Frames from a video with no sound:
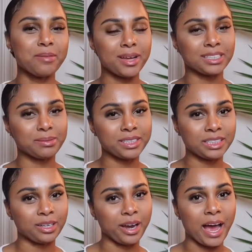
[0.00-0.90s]
back to my
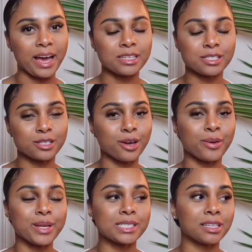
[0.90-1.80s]
channel guys so
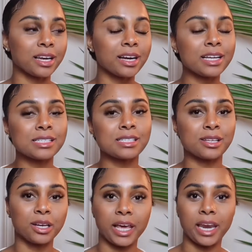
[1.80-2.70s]
it's literally
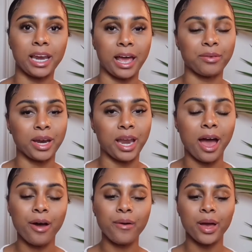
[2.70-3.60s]
so late at night right
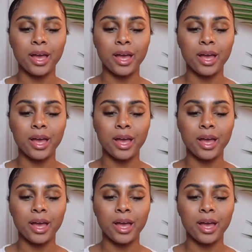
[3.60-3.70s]
now